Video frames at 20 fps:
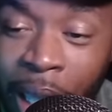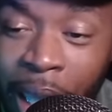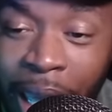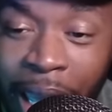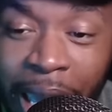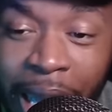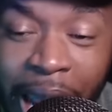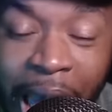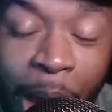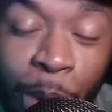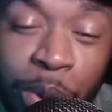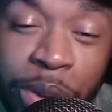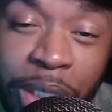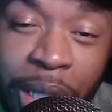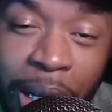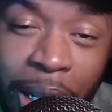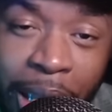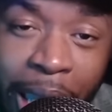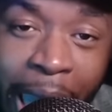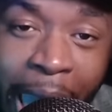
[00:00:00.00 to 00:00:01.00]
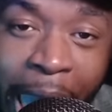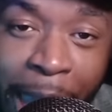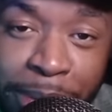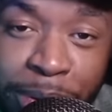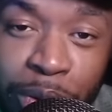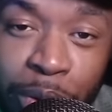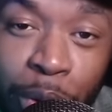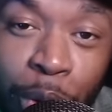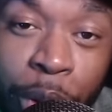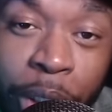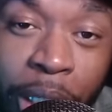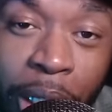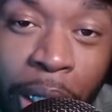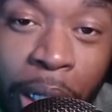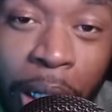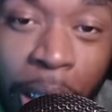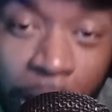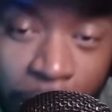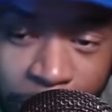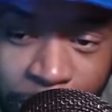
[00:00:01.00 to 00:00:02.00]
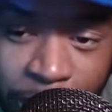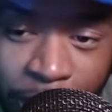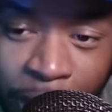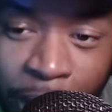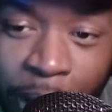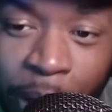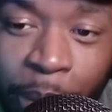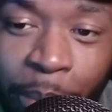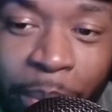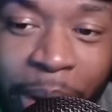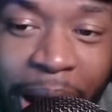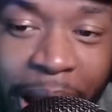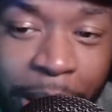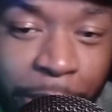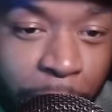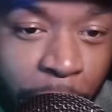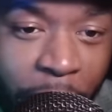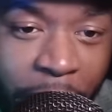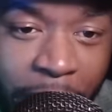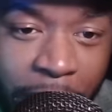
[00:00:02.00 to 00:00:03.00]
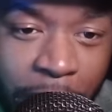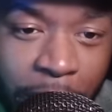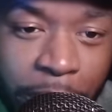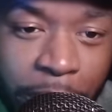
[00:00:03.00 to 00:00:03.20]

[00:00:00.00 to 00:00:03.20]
and I was getting absolutely cooked by Brandon.